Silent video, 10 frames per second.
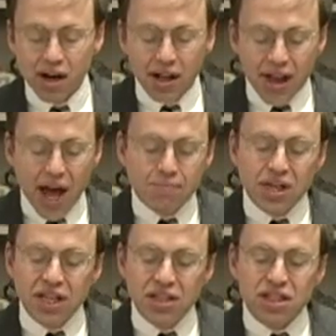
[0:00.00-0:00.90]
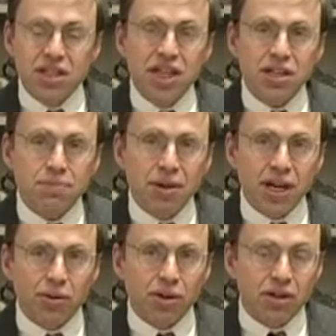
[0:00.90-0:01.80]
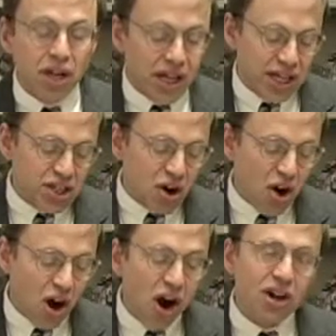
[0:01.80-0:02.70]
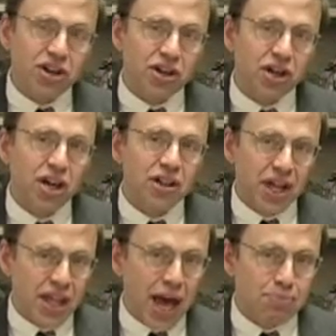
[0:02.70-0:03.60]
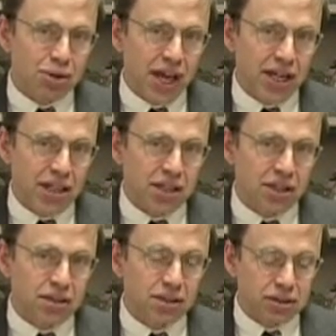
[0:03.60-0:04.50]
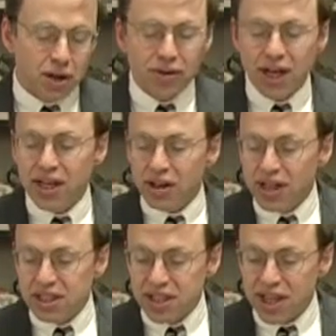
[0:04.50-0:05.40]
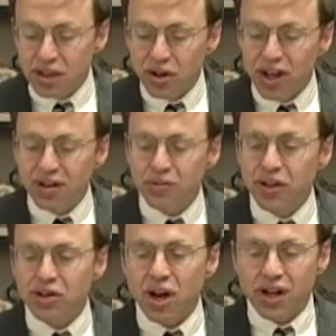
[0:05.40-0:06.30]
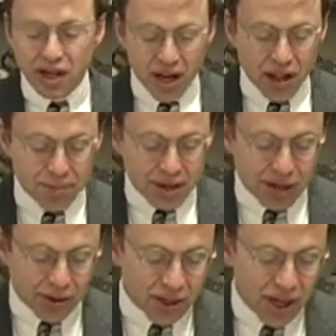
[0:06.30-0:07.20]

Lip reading: That means this mineral is harder than that plate. Okay, now let's take a look at if we took another mineral